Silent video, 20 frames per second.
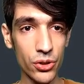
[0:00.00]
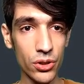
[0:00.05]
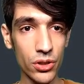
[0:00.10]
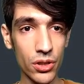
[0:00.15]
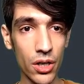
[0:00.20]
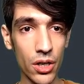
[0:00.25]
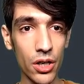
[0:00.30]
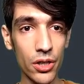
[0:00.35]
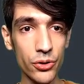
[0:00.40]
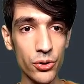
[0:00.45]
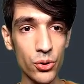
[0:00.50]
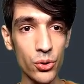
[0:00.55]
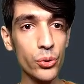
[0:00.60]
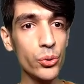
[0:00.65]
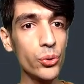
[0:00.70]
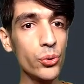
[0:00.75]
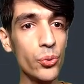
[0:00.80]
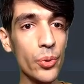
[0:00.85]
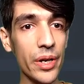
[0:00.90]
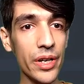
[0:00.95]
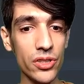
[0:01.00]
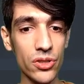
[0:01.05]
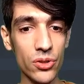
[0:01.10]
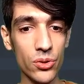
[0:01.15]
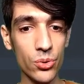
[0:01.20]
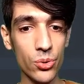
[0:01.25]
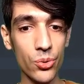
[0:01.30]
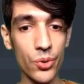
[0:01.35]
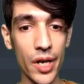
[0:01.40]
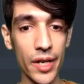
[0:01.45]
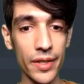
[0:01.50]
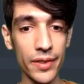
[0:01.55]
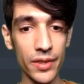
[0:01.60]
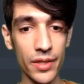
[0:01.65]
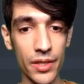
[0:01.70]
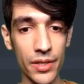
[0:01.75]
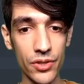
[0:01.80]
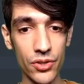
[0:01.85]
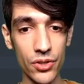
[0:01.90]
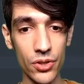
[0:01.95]
are two ways to write
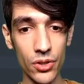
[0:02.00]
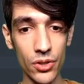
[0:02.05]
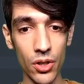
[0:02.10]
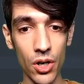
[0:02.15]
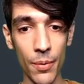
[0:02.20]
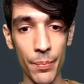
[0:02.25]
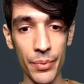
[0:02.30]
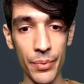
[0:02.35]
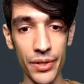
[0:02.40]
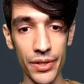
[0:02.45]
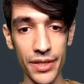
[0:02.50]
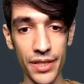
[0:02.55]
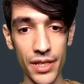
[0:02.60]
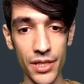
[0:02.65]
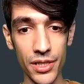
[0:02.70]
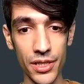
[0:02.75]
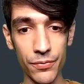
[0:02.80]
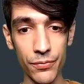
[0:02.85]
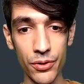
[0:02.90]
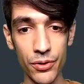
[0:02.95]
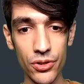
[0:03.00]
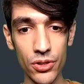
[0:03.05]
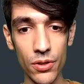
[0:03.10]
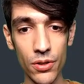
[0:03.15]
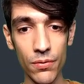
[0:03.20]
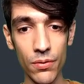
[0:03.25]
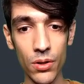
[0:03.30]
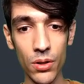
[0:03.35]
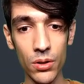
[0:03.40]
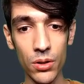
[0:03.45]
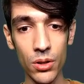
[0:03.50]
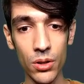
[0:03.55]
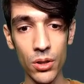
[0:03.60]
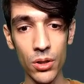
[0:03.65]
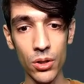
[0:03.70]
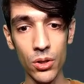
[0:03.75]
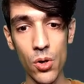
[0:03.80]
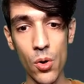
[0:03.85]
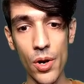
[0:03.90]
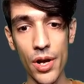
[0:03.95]
this uppercase. First of all,
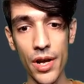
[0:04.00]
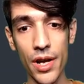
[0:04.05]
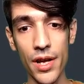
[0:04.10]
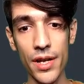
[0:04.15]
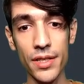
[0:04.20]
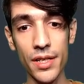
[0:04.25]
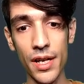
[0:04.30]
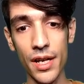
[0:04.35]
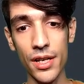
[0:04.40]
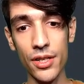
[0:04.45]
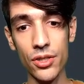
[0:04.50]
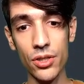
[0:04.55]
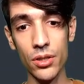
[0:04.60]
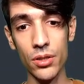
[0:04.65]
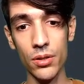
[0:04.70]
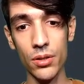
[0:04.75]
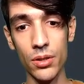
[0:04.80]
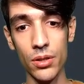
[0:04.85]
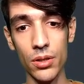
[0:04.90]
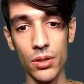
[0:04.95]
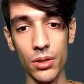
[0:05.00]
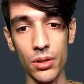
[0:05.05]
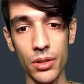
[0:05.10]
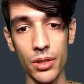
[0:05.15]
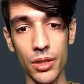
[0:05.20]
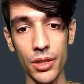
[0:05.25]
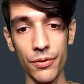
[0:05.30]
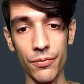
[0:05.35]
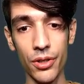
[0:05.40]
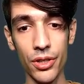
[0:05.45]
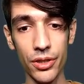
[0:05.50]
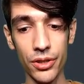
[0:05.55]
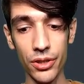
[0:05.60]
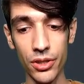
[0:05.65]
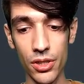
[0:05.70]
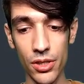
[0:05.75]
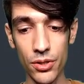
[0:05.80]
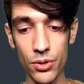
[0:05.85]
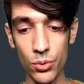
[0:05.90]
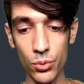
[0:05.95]
go ahead and convert
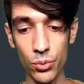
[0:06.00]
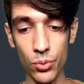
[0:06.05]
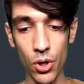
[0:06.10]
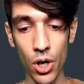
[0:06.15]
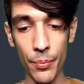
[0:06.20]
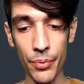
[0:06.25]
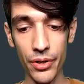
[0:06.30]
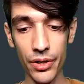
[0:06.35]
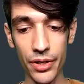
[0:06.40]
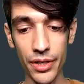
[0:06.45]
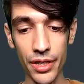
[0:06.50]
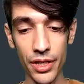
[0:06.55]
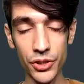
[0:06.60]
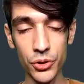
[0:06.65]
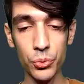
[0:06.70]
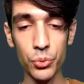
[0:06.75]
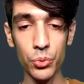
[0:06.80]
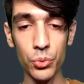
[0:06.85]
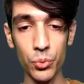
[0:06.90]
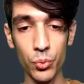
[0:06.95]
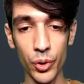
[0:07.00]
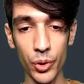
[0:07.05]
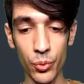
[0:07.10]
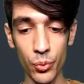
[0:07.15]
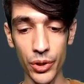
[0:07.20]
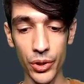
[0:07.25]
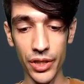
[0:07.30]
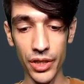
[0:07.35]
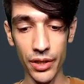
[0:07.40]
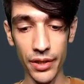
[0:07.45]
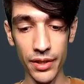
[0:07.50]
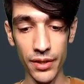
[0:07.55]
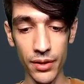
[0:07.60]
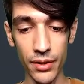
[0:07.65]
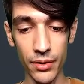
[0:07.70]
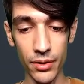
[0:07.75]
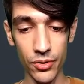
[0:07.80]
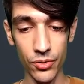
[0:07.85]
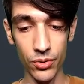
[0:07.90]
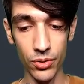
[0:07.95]
this to uppercase. We can
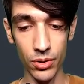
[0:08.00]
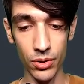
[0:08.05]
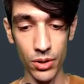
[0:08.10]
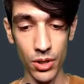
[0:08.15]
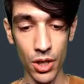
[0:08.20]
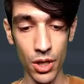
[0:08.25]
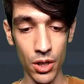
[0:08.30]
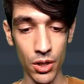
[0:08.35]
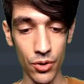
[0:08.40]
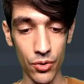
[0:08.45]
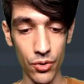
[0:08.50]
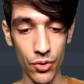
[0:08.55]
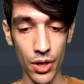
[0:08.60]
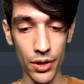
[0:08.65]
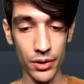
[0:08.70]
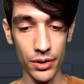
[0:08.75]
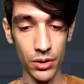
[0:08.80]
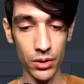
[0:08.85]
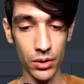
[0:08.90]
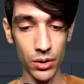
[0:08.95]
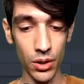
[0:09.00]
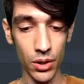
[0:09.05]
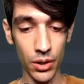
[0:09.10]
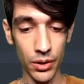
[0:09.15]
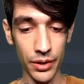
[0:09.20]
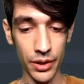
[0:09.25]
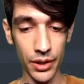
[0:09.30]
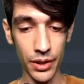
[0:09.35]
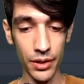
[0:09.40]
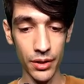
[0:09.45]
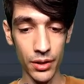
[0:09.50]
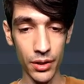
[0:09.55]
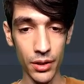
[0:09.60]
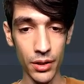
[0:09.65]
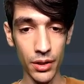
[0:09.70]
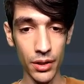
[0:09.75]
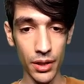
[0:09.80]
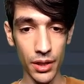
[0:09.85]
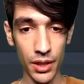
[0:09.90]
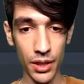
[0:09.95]
write login
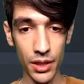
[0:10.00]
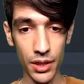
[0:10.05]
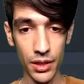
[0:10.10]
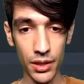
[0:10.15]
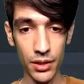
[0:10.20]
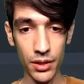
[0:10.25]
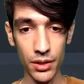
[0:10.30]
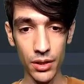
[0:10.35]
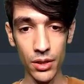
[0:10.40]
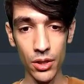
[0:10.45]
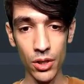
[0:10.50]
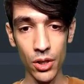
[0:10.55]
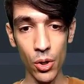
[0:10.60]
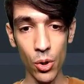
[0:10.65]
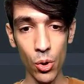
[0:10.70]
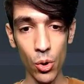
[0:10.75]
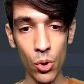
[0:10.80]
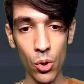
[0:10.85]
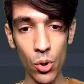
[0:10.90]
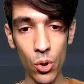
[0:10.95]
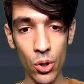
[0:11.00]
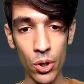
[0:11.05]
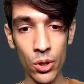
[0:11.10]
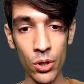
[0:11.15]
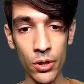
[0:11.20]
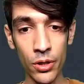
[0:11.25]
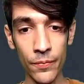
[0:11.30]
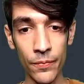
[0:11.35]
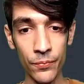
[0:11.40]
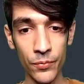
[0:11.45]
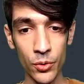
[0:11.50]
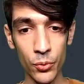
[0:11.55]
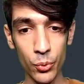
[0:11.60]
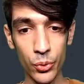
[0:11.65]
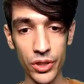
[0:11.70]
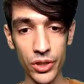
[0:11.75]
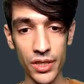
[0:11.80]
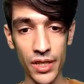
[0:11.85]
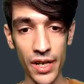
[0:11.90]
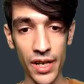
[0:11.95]
in, or we
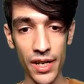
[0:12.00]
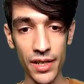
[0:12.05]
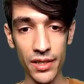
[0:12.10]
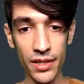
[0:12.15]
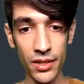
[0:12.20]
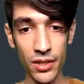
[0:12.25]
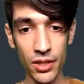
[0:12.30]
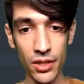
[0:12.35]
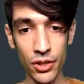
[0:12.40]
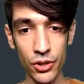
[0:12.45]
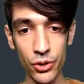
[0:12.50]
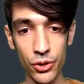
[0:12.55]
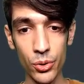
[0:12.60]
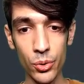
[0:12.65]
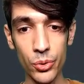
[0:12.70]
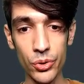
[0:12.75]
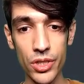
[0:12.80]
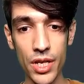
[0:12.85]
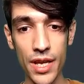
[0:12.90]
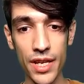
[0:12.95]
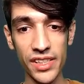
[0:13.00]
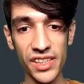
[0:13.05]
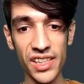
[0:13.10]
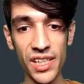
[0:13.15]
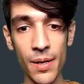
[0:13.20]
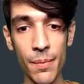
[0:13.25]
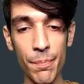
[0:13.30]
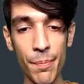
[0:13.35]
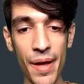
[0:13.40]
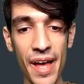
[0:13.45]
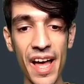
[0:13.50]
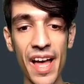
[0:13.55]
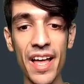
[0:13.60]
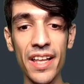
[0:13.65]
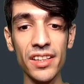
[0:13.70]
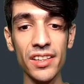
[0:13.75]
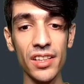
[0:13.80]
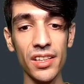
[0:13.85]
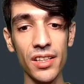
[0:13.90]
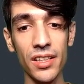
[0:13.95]
can use a
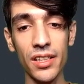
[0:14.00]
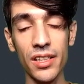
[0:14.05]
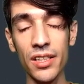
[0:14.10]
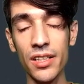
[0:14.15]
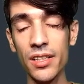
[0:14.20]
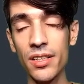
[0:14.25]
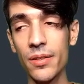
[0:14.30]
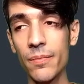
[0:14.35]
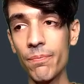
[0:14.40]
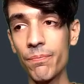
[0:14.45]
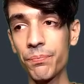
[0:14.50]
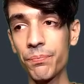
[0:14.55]
command in